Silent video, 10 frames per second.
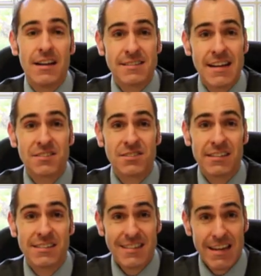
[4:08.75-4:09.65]

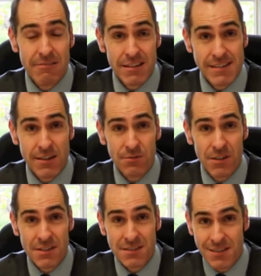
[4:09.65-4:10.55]
Essentially, serious
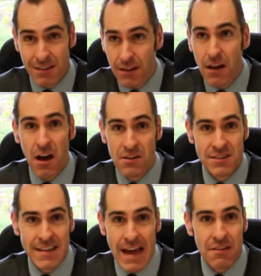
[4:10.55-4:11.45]
illness
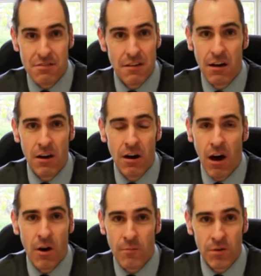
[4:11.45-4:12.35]
and death
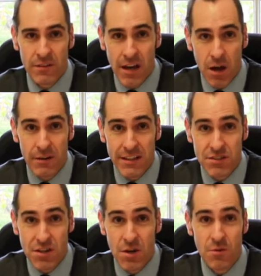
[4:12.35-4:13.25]
are among the only
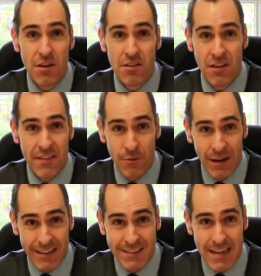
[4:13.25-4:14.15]
two that they
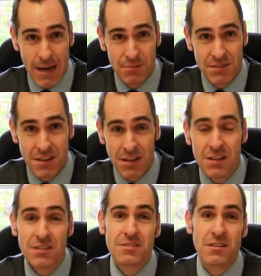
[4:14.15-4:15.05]
will accept.
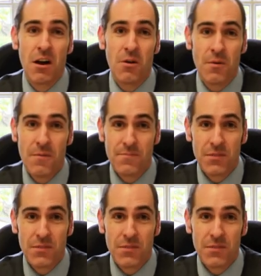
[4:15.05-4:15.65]
So,